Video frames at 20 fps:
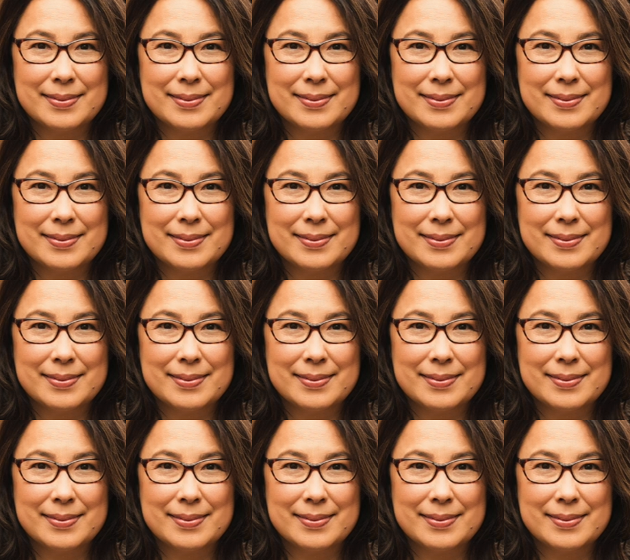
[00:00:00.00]

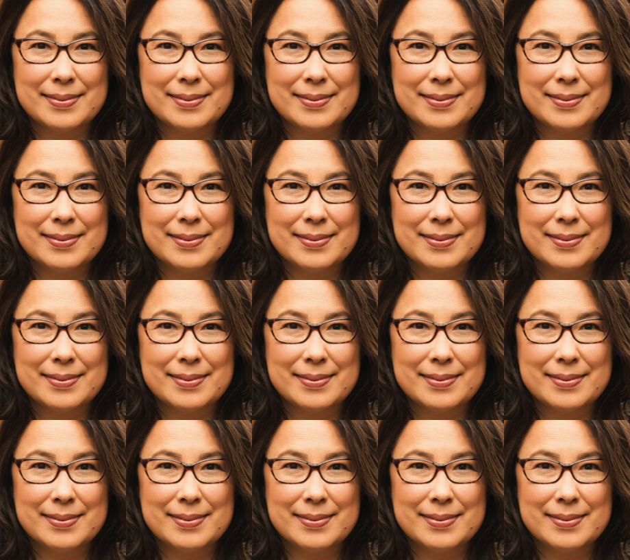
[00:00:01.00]

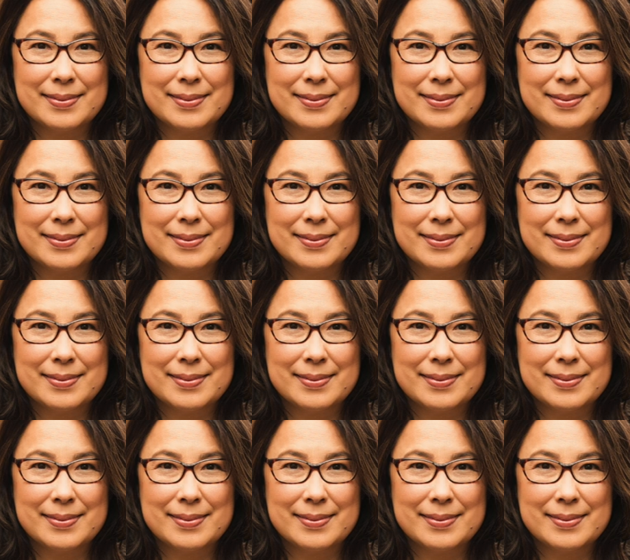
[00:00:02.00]

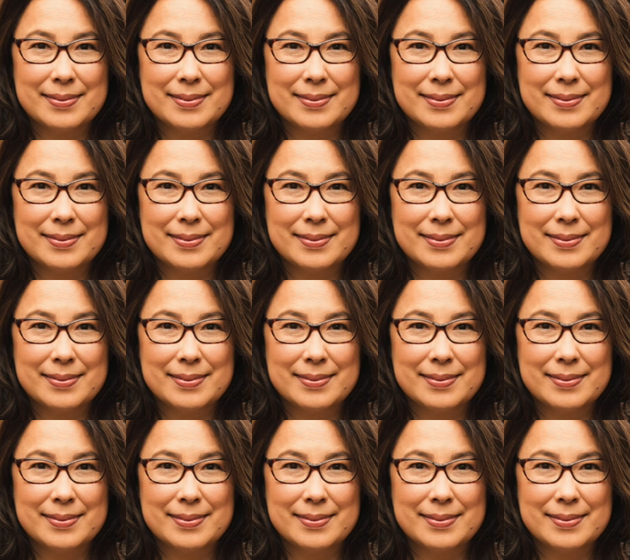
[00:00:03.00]

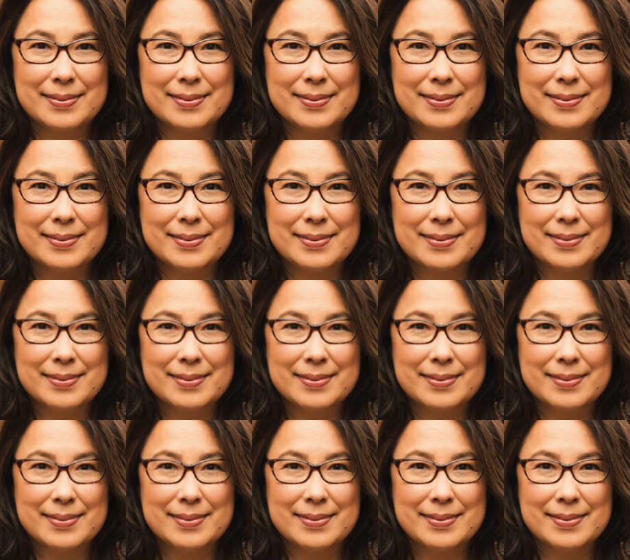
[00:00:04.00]

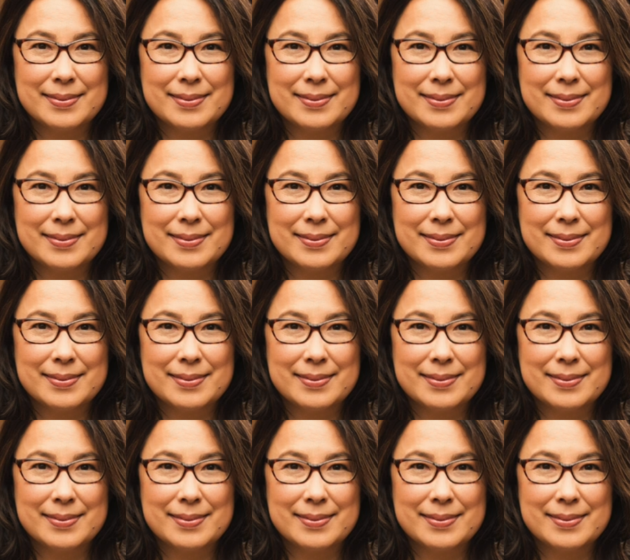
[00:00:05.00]
[no speech]